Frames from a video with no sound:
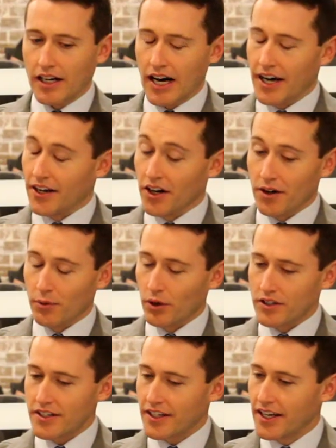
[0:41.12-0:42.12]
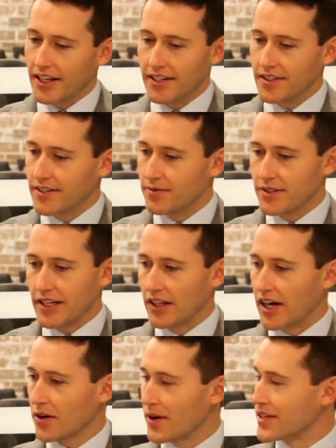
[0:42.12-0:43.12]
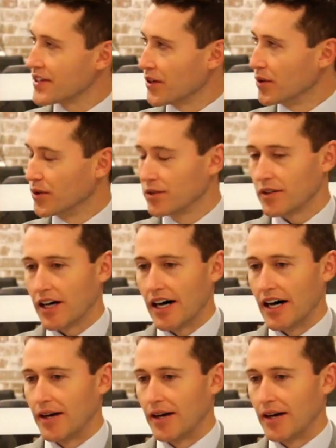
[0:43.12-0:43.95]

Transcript: No, I was a kid, didn't like racing at all.